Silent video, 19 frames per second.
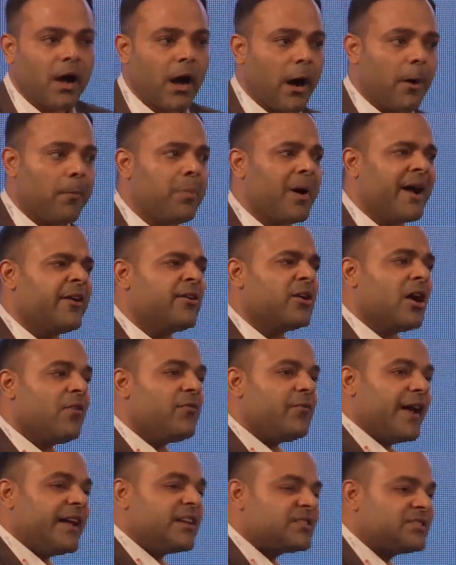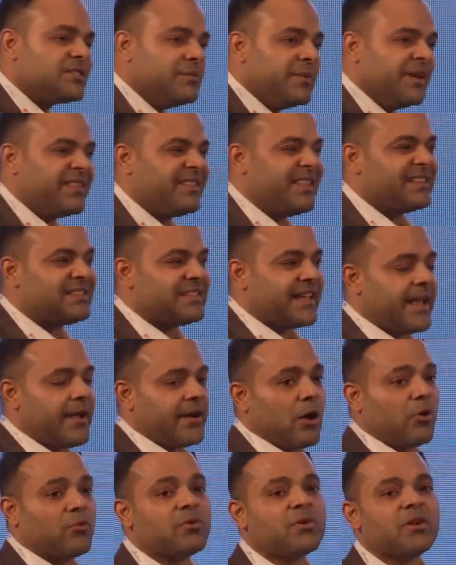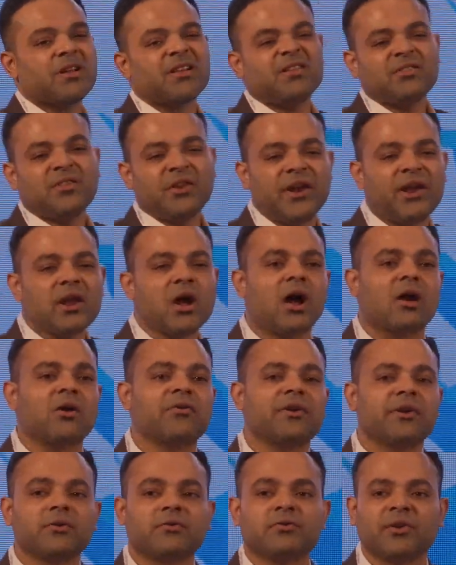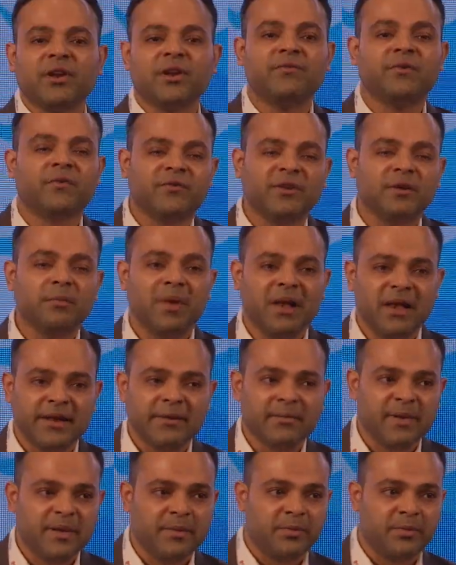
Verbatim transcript: Uh, by rough estimate, they say around 300 to 350 million